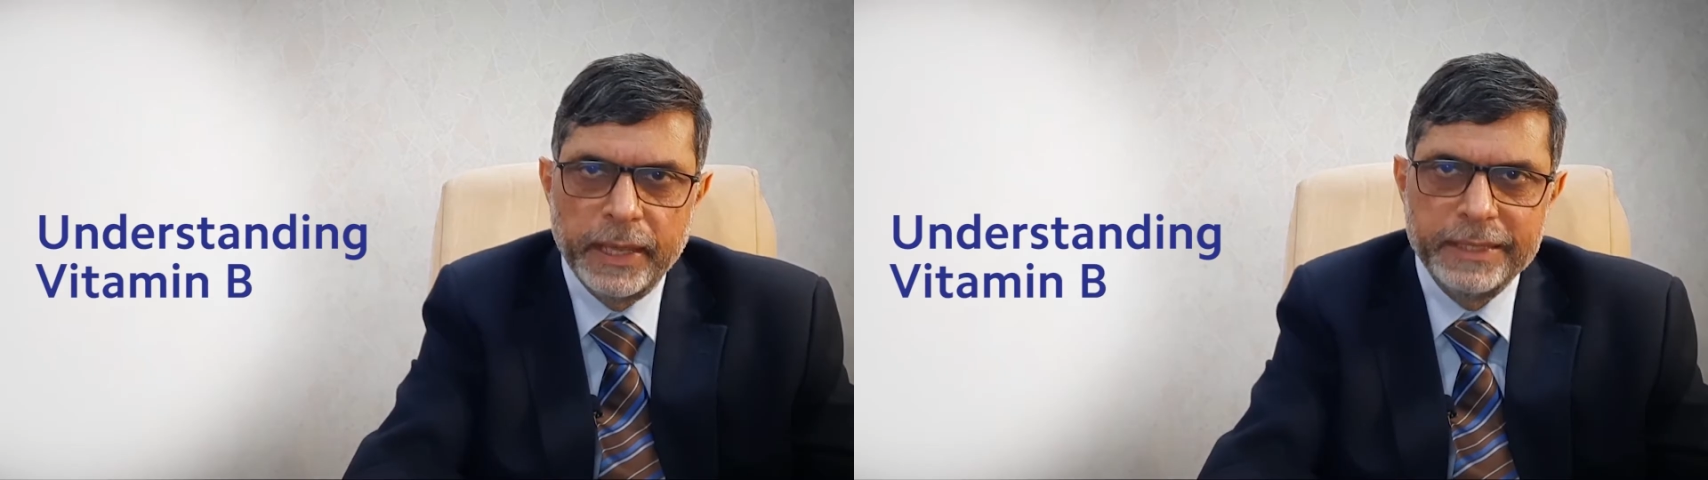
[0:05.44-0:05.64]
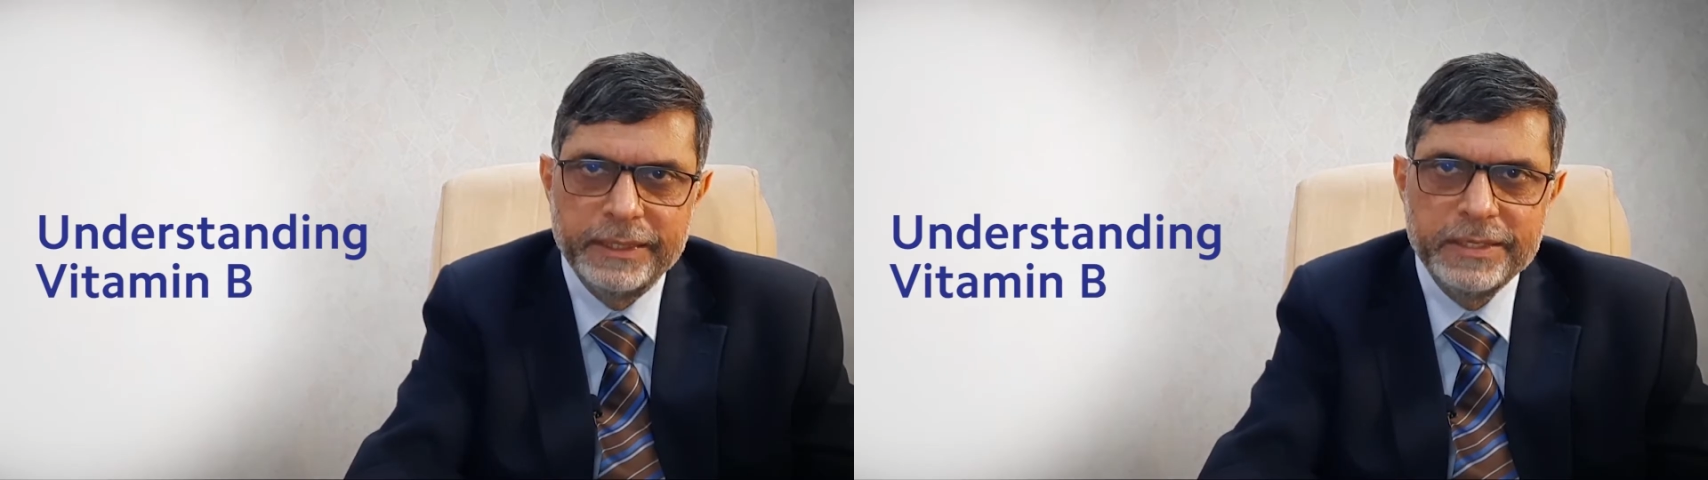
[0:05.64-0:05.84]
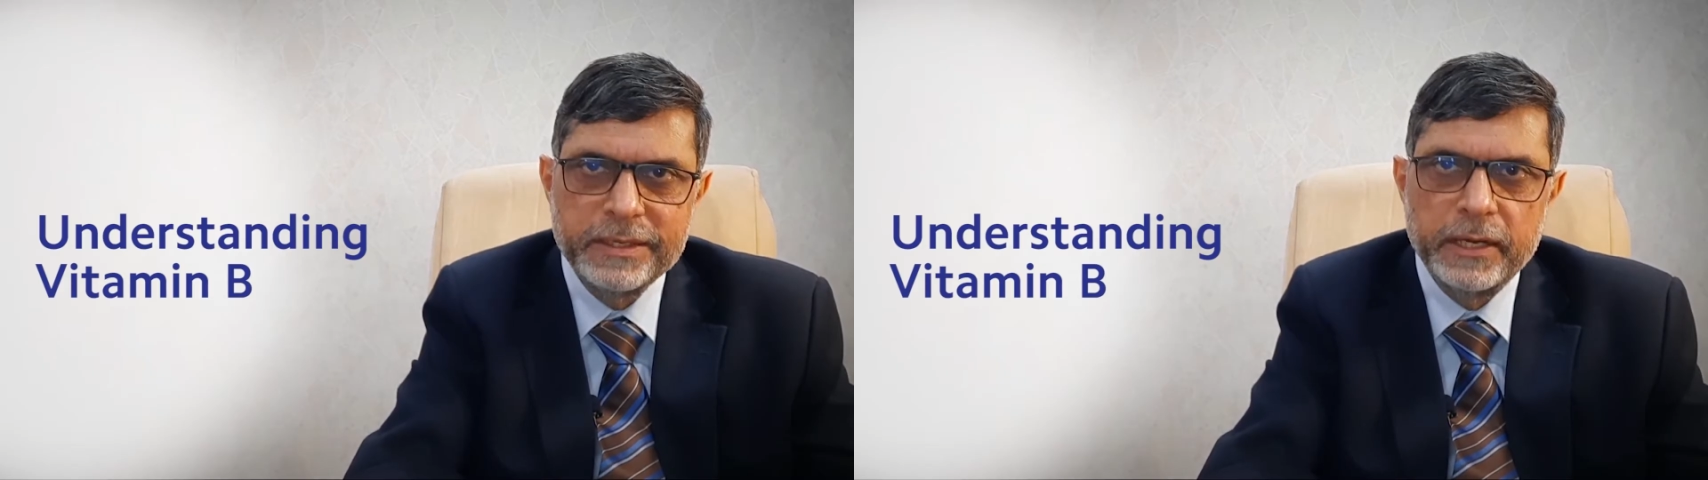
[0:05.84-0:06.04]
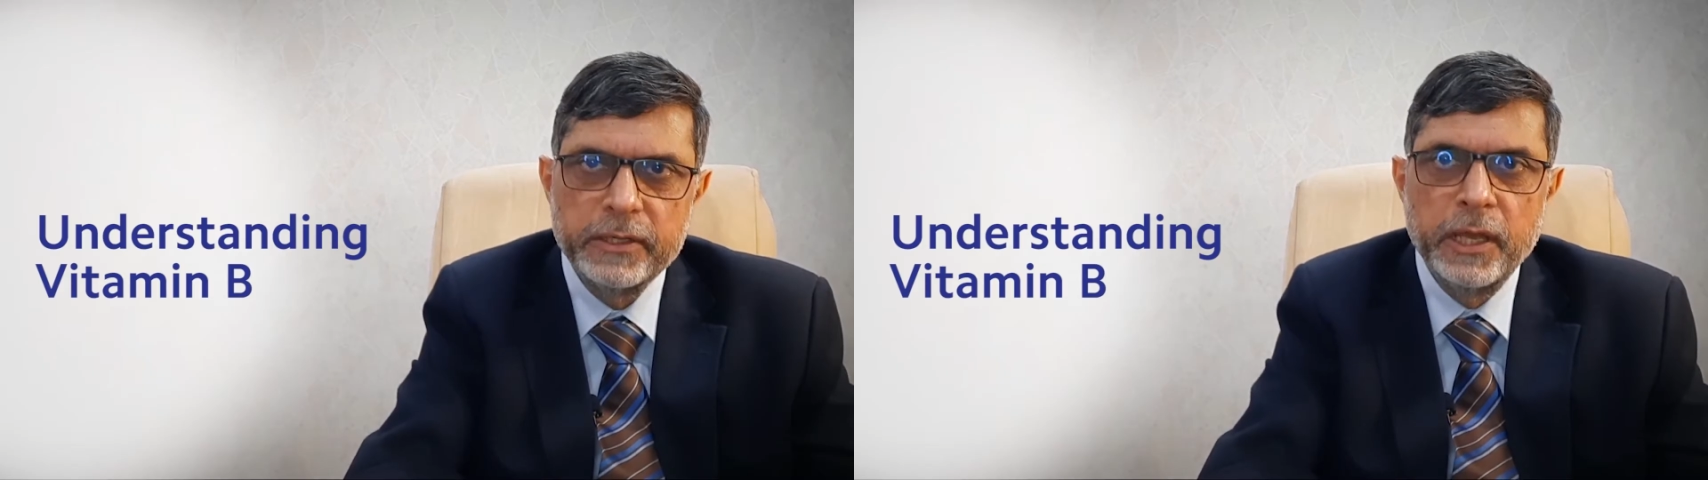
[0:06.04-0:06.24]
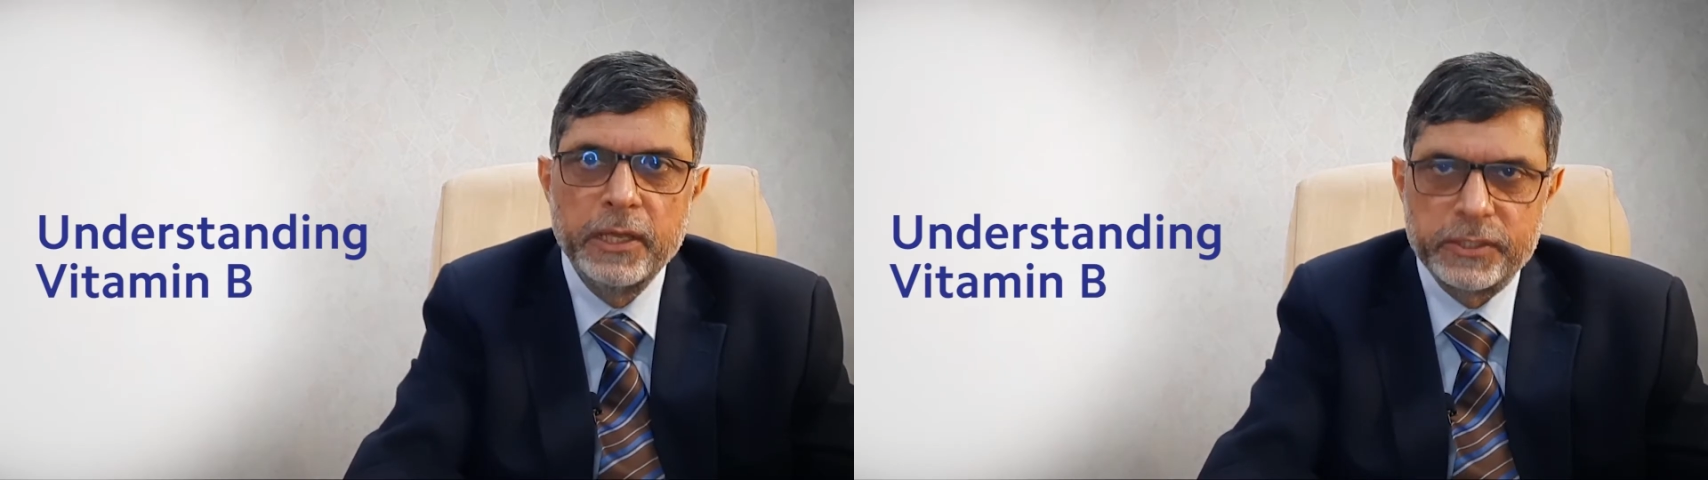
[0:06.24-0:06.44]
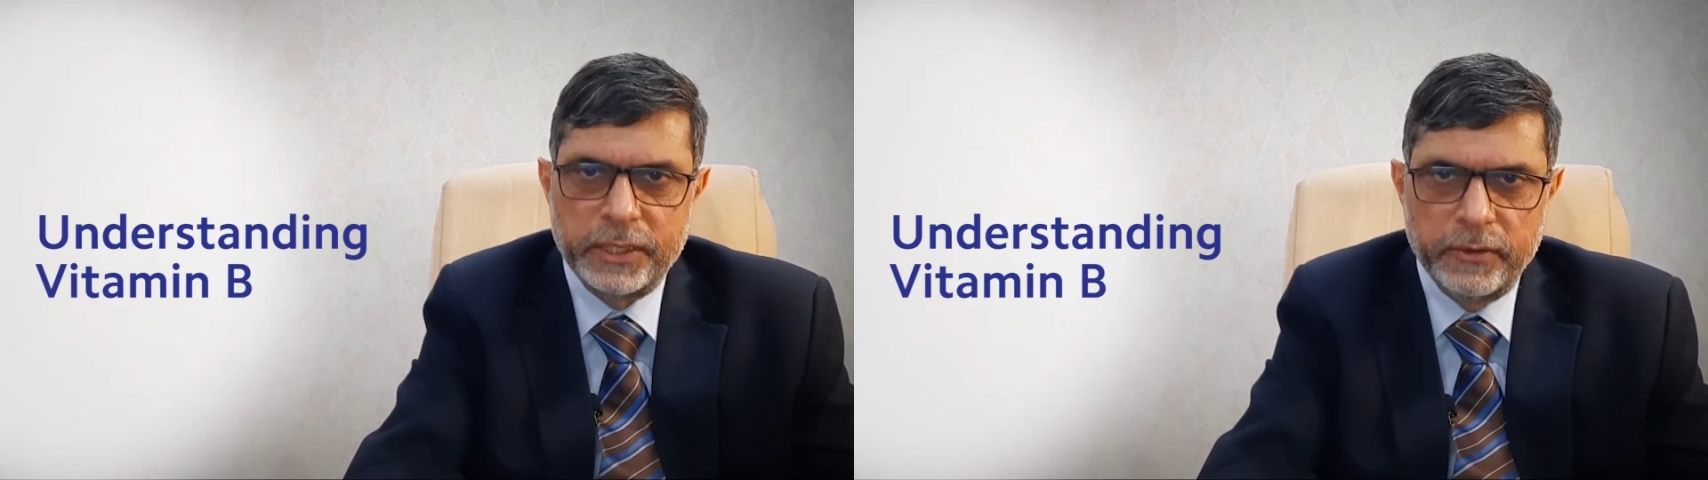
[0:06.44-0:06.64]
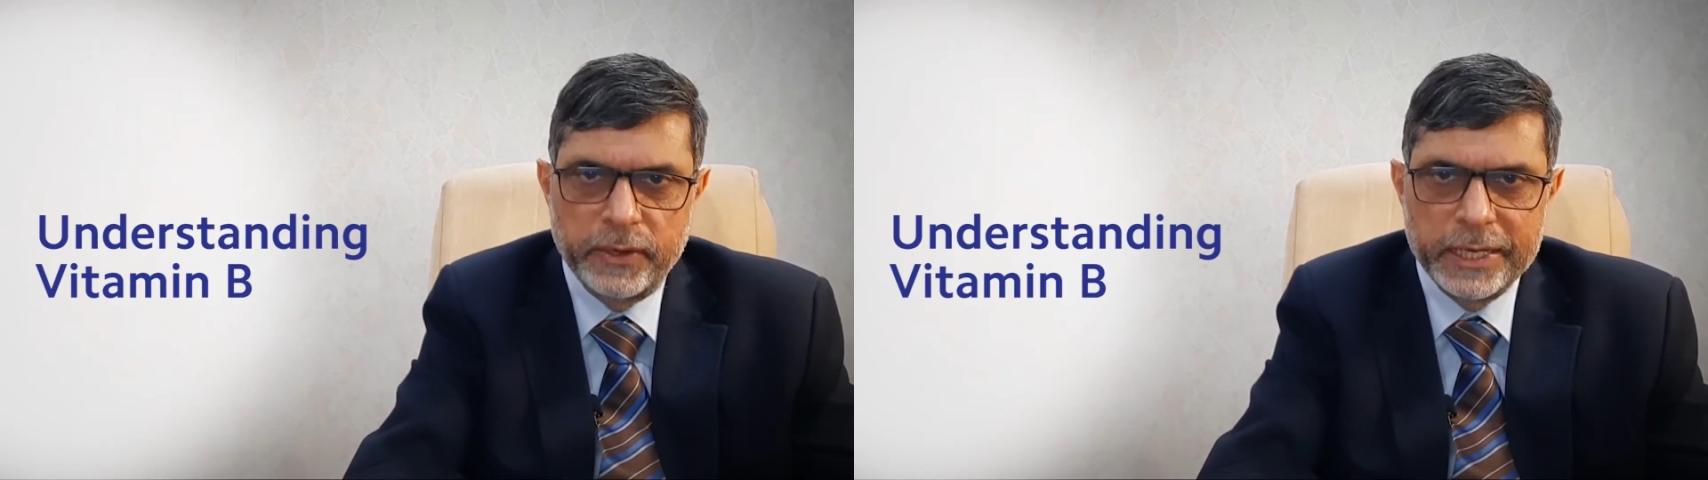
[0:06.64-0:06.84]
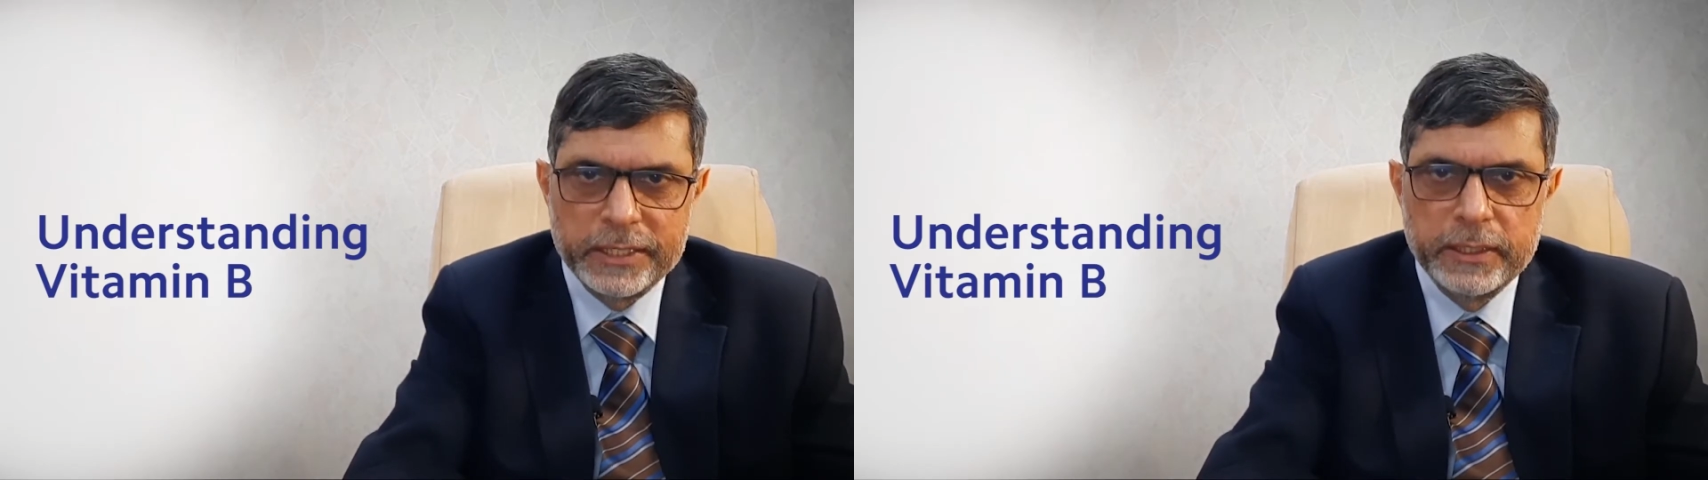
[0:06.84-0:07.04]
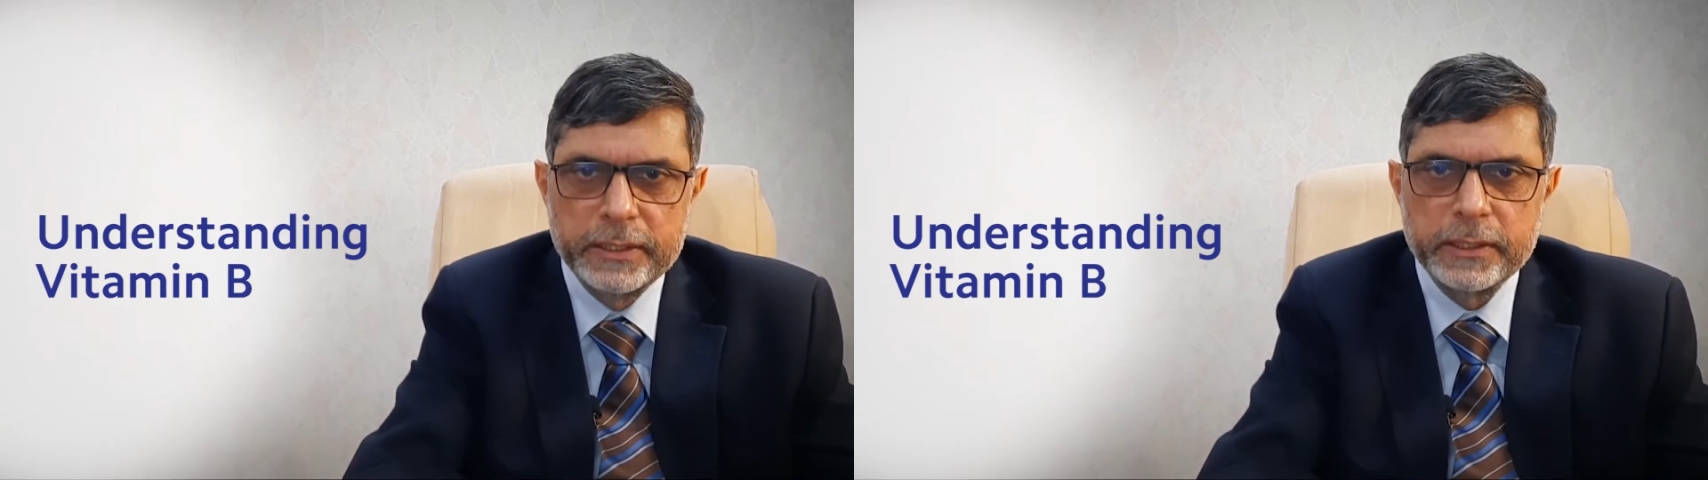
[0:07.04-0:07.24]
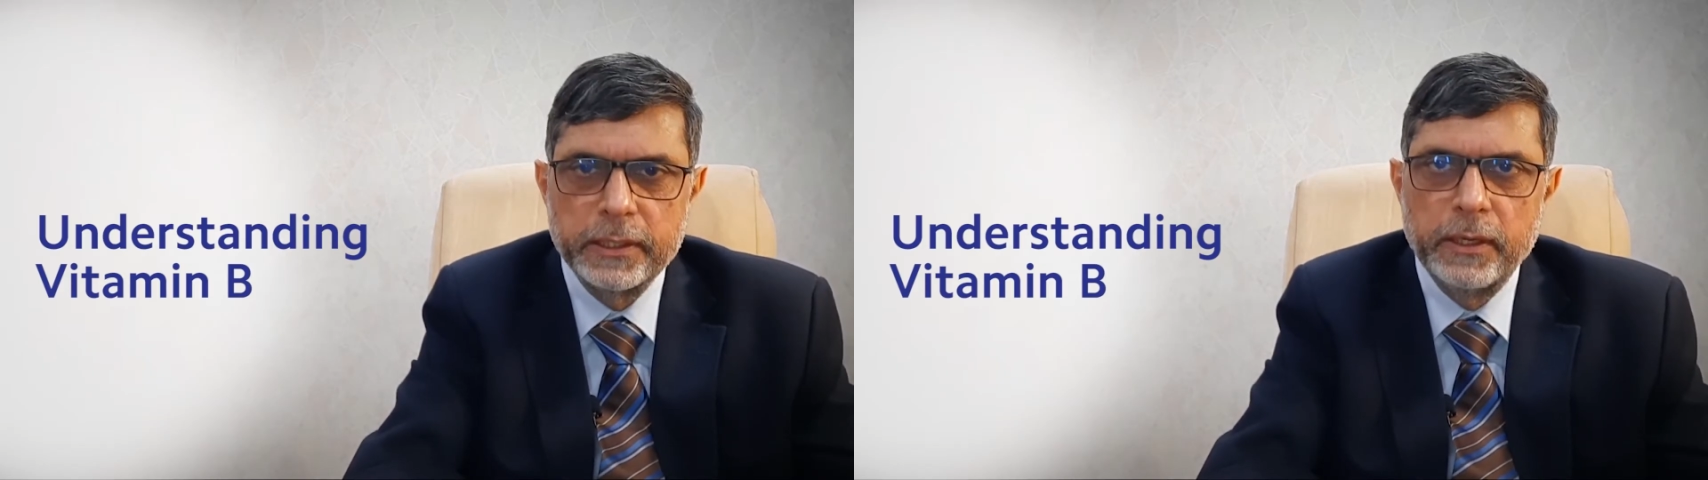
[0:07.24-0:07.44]
and these are skin
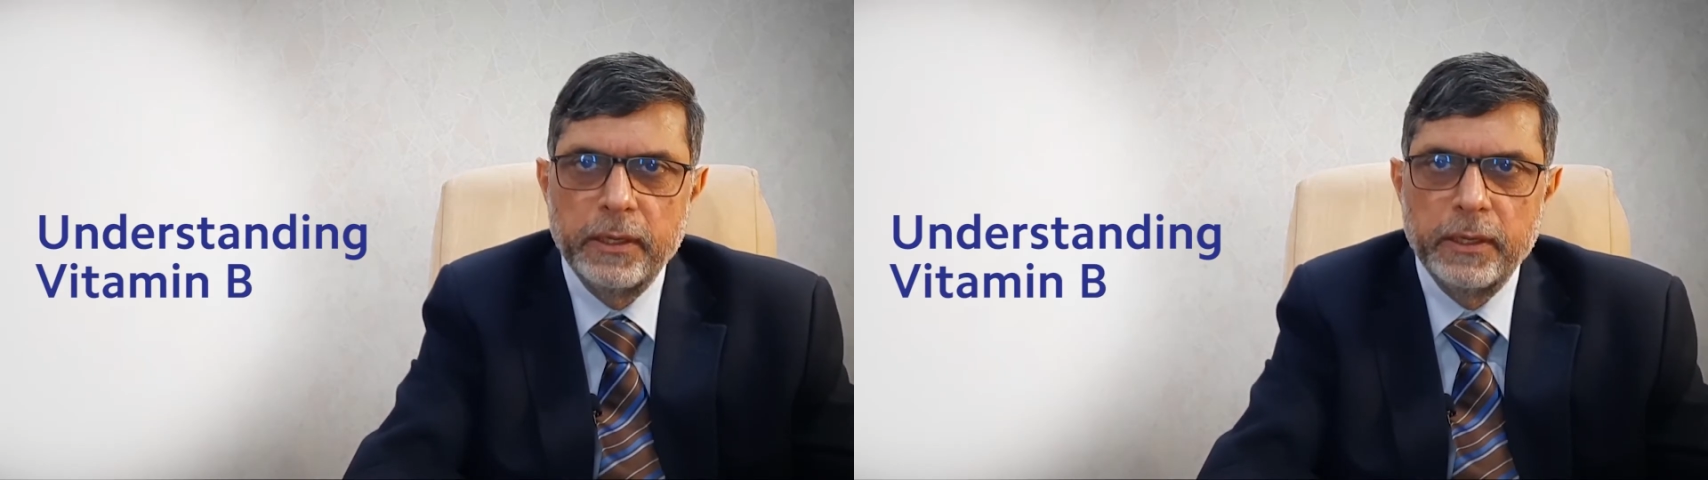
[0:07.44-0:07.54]
rashes,